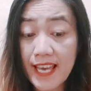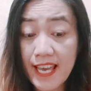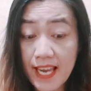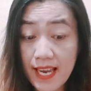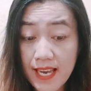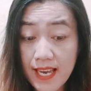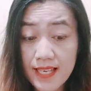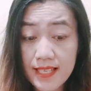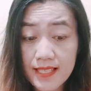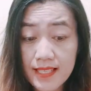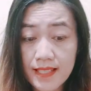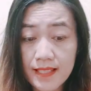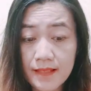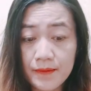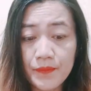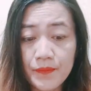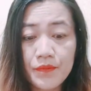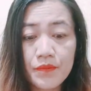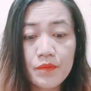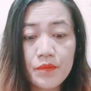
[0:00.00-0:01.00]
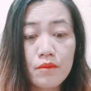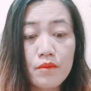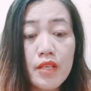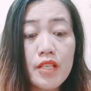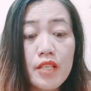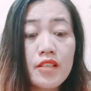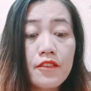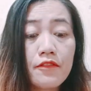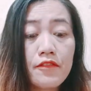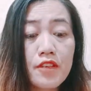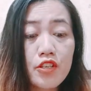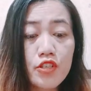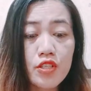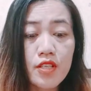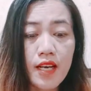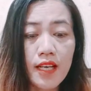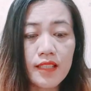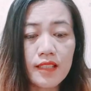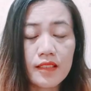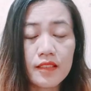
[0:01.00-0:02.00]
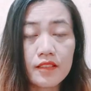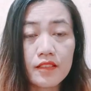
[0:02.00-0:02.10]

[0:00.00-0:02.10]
is beneficial.